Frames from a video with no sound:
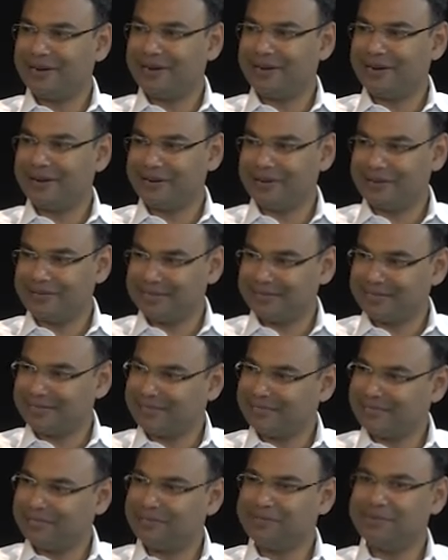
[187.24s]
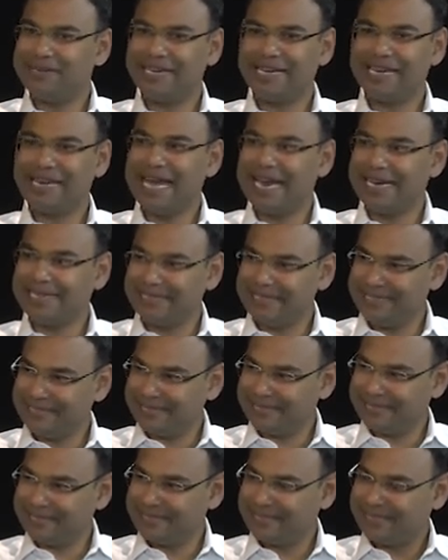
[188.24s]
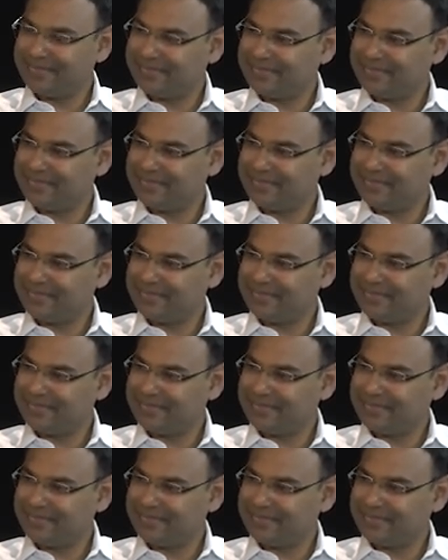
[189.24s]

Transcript: or turmeric lattes